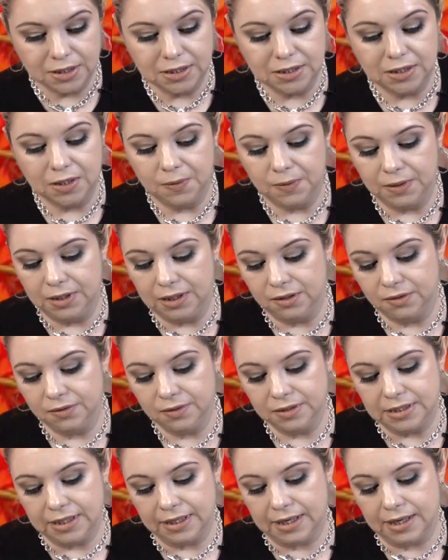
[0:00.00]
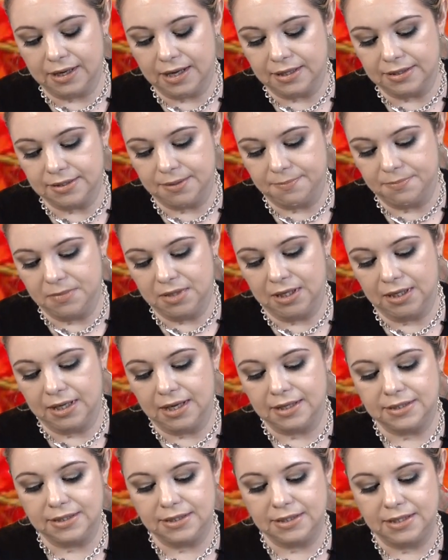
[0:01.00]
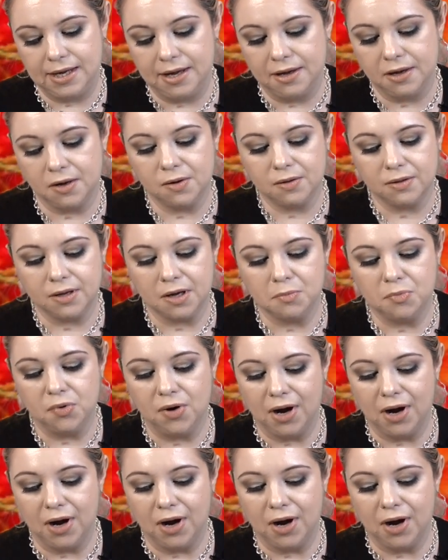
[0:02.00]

So it looks like I got something, a detangling